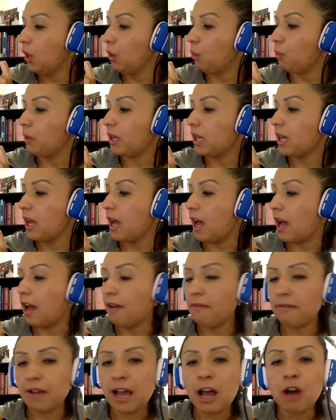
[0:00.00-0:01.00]
We have
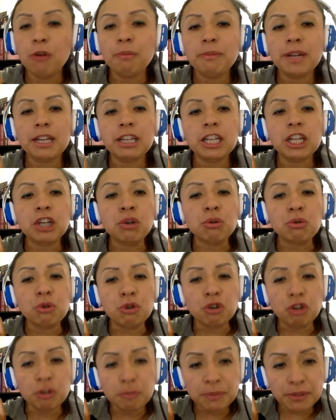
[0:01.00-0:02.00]
how many
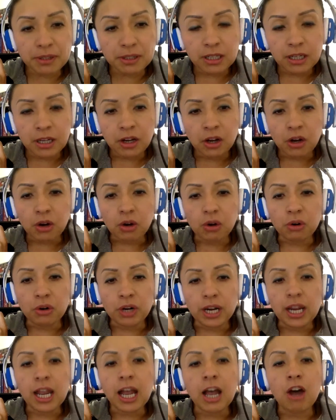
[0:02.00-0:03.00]
groups or
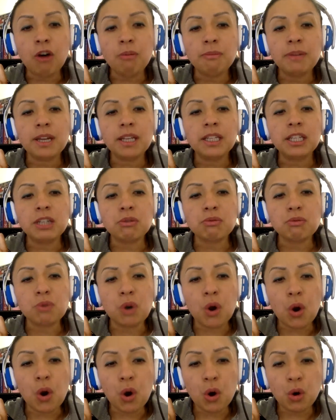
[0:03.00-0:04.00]
how many
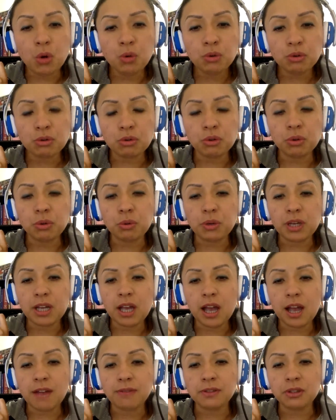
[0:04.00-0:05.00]
rows do we
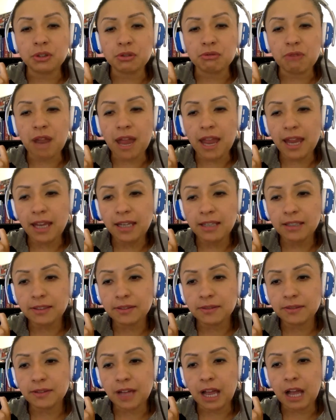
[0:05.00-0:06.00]
have to write?
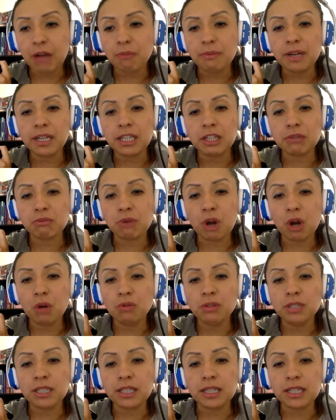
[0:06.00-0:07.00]
How many
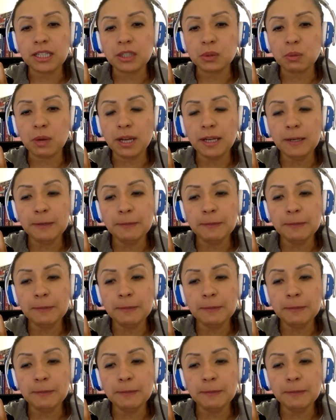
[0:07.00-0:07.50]
rows in this one?